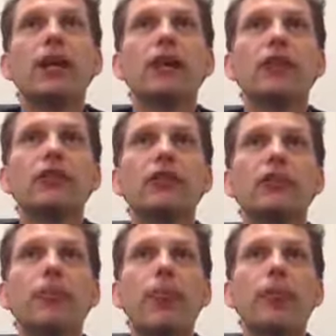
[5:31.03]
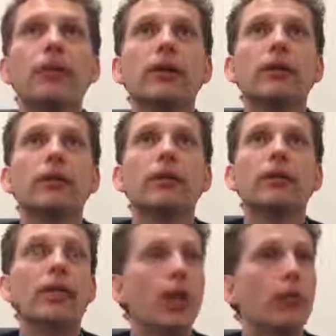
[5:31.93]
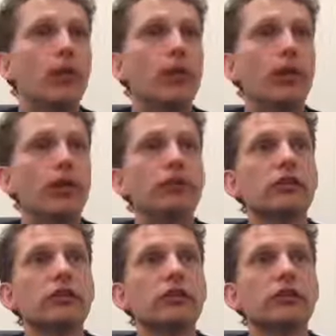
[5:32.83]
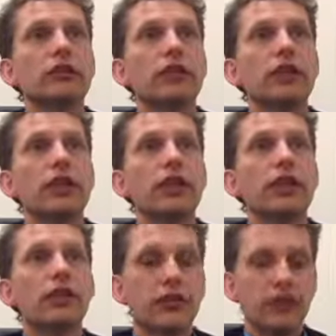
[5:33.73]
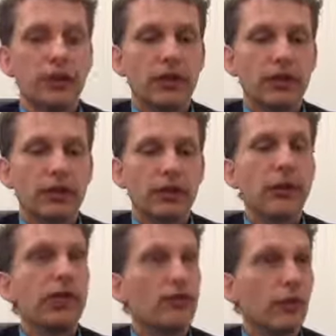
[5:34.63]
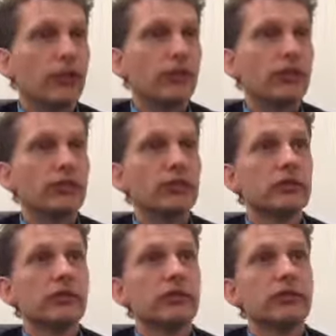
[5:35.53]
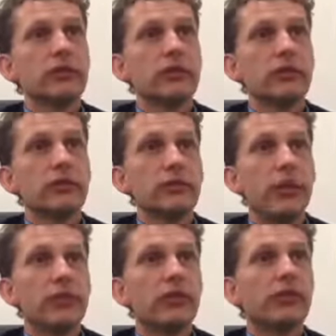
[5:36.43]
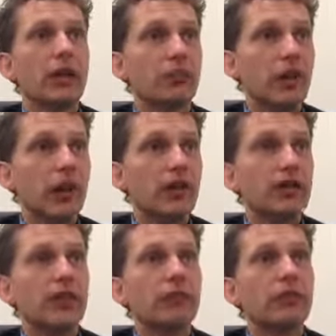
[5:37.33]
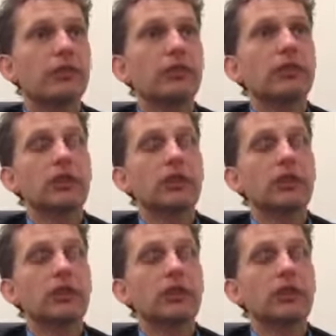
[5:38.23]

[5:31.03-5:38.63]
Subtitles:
It's be open and honest. It's create trust, try to develop partnerships,